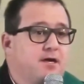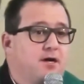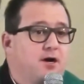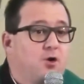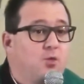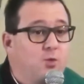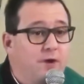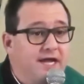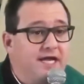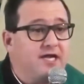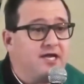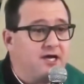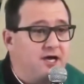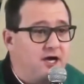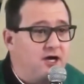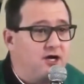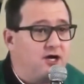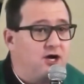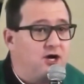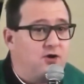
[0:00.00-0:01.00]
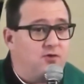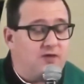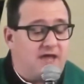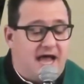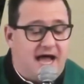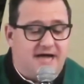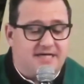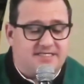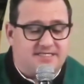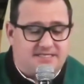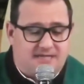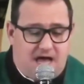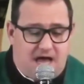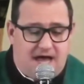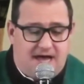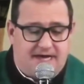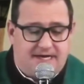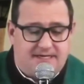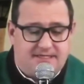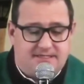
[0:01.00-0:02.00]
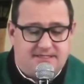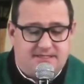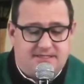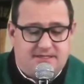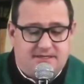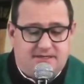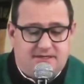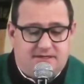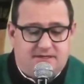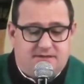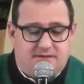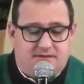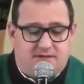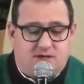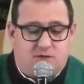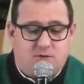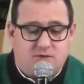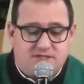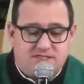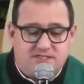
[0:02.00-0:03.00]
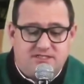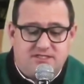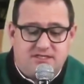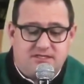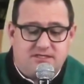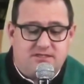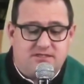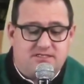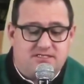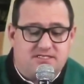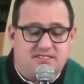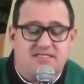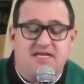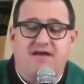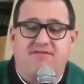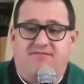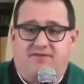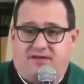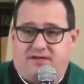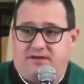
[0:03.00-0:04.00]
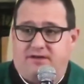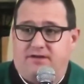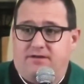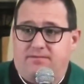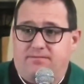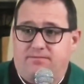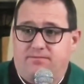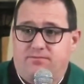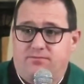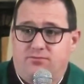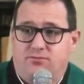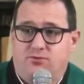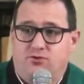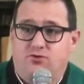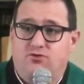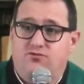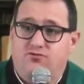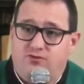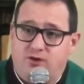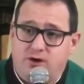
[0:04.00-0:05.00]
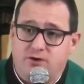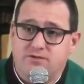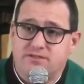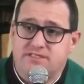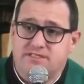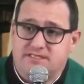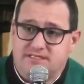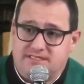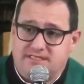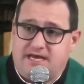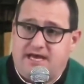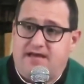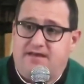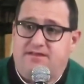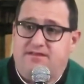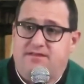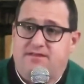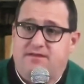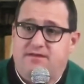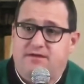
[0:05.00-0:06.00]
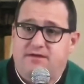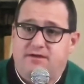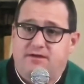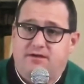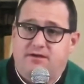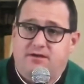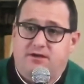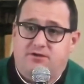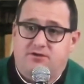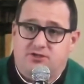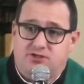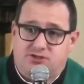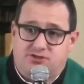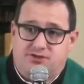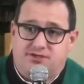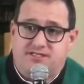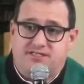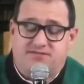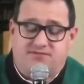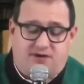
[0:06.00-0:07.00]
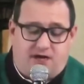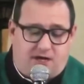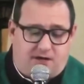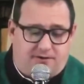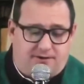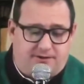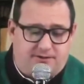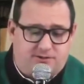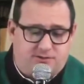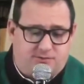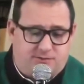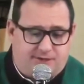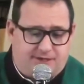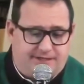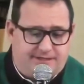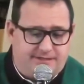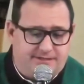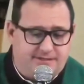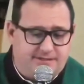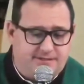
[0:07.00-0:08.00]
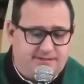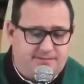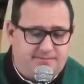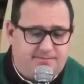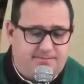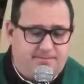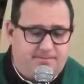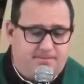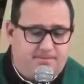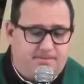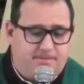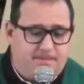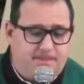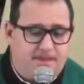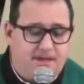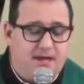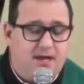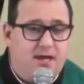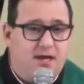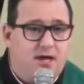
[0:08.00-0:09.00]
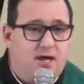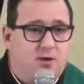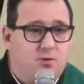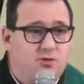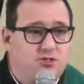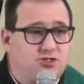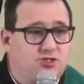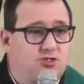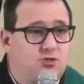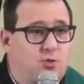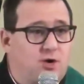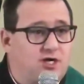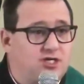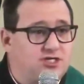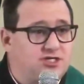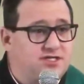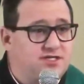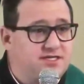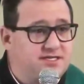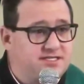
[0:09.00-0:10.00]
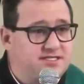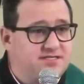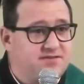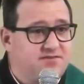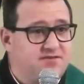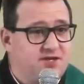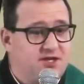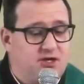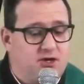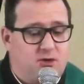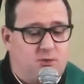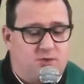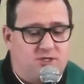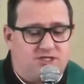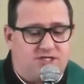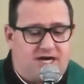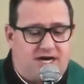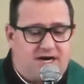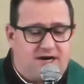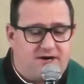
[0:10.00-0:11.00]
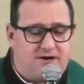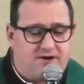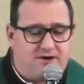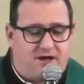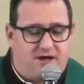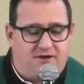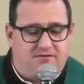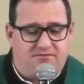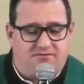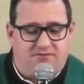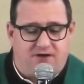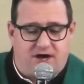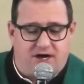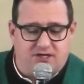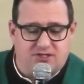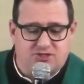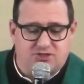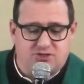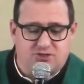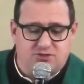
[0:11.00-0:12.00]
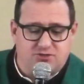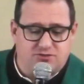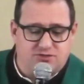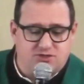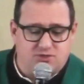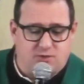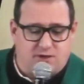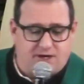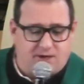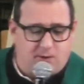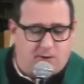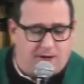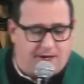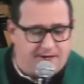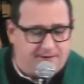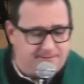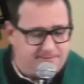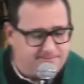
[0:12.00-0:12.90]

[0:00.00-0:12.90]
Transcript: A week ago last night, there were still seven who froze to death on the streets of Colorado Springs. I want you to watch this video, which aired on Fox News 21.